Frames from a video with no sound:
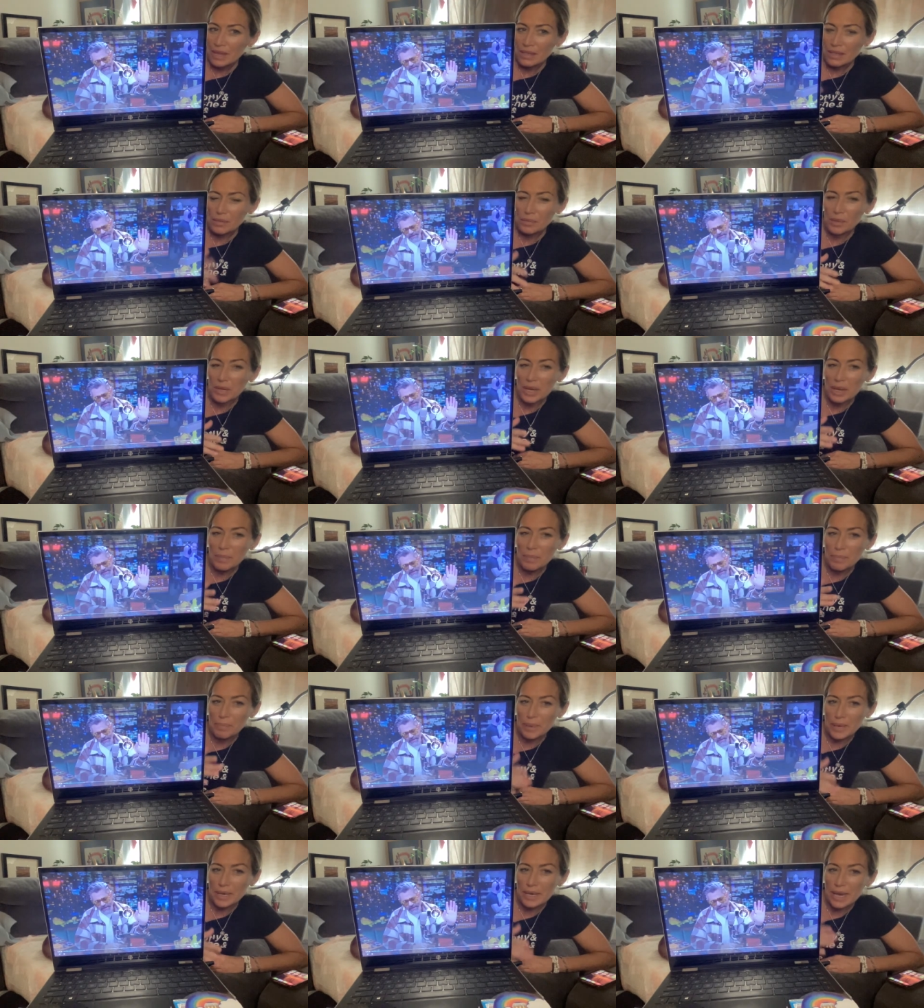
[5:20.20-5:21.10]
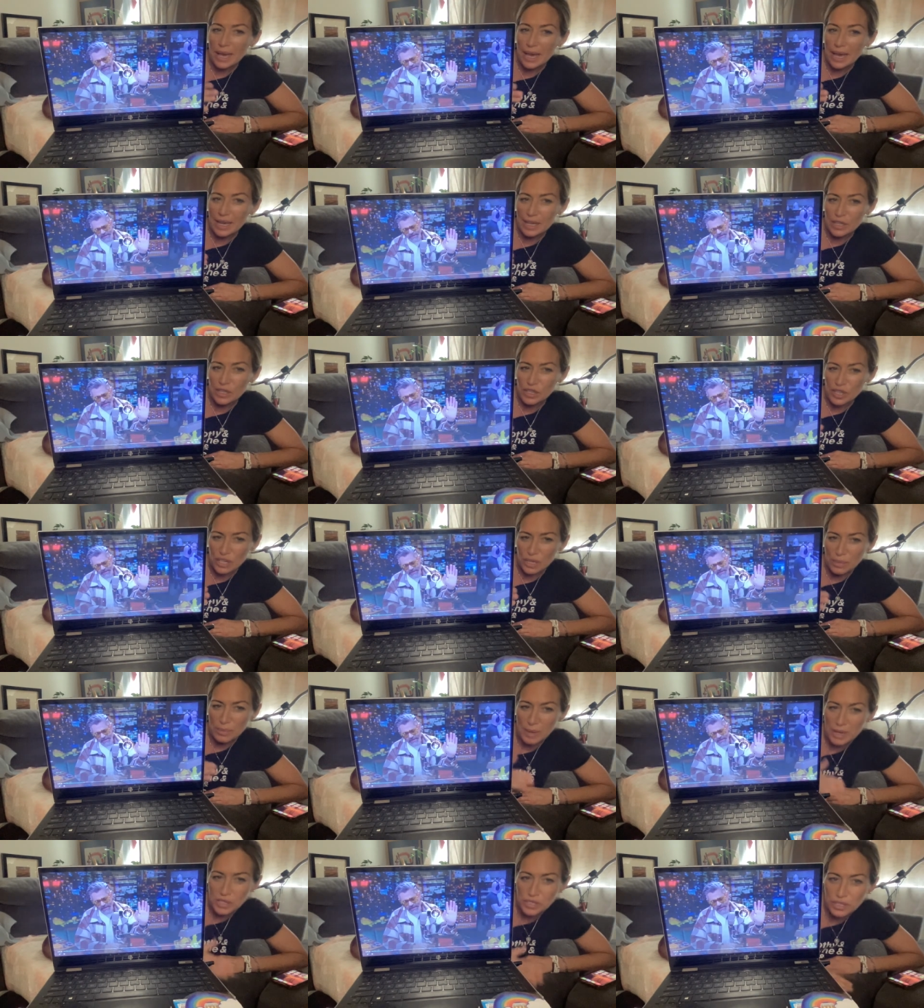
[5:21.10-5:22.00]
someone named
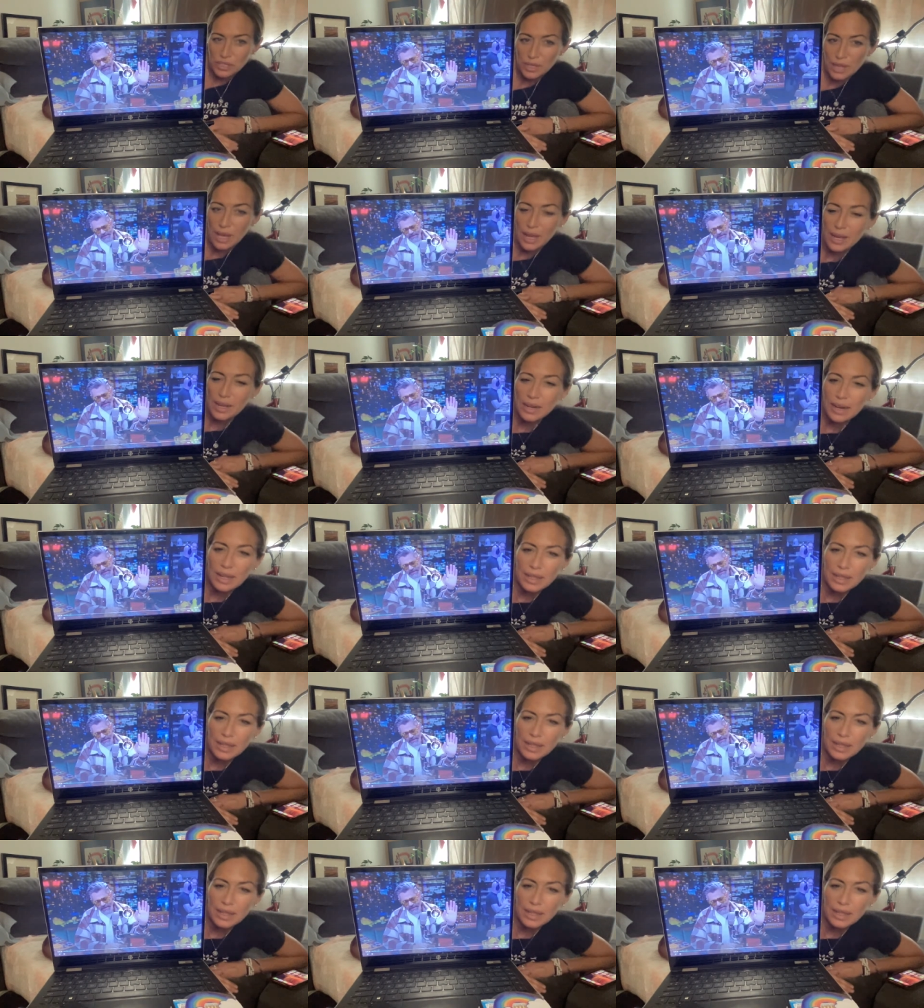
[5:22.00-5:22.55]
BAG mentioned that.